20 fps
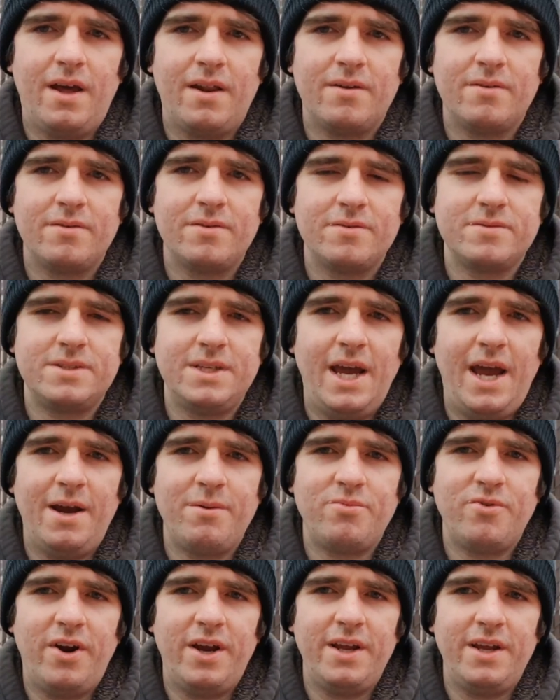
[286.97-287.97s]
don't know,
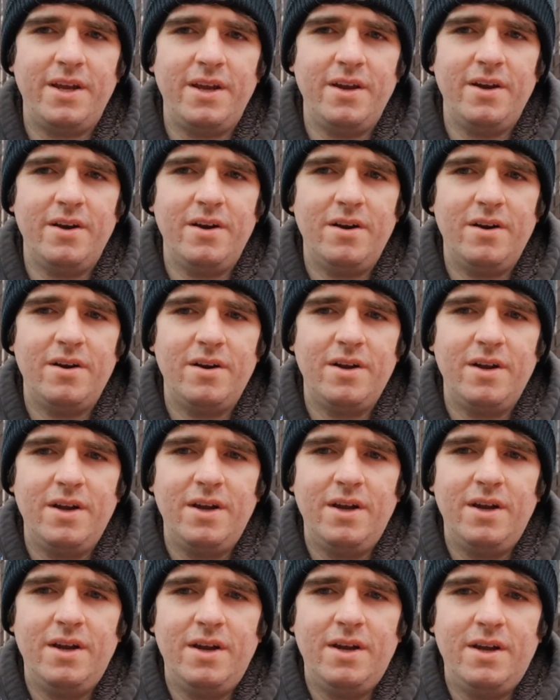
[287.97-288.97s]
tab right here.
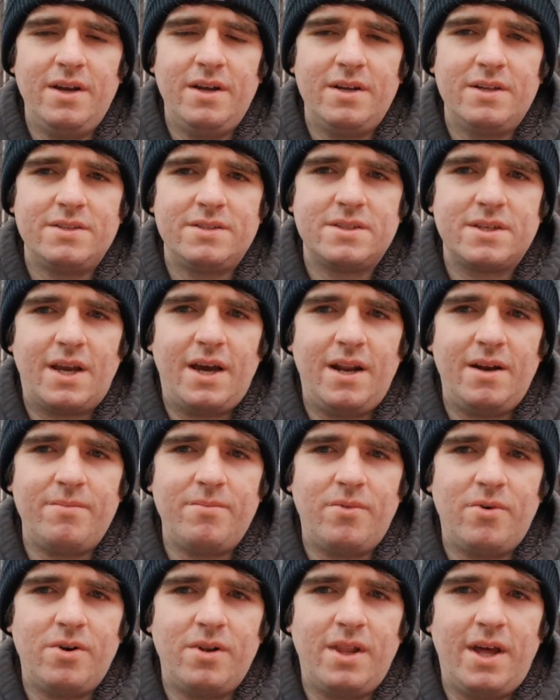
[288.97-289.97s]
It's kind of
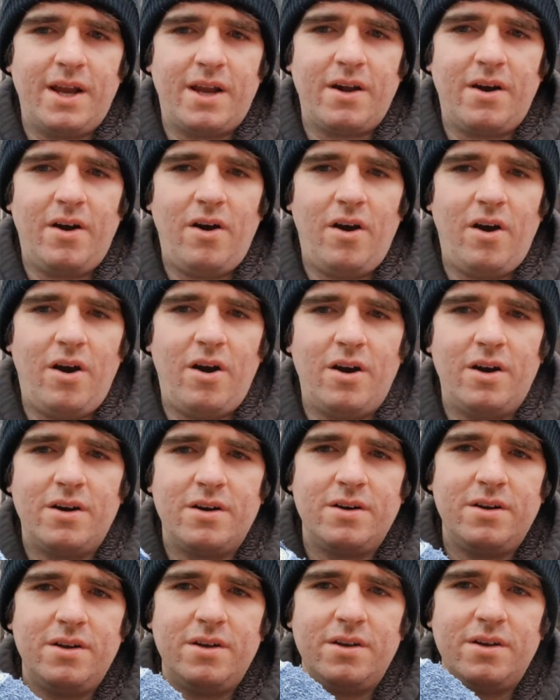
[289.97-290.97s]
more like a
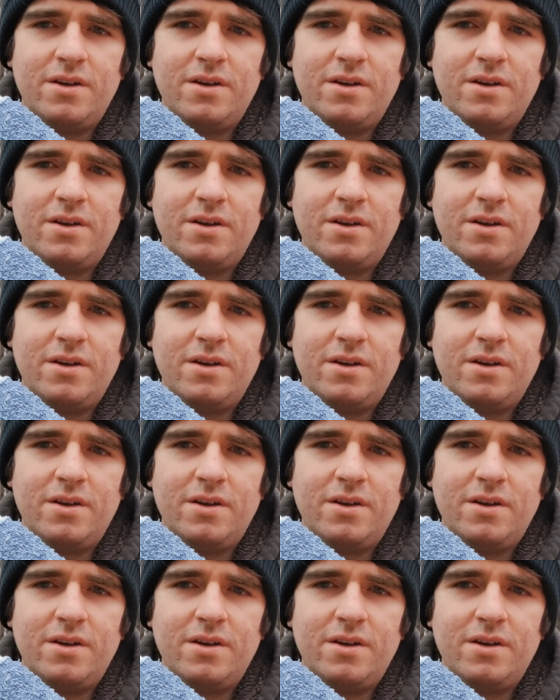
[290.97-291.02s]
hard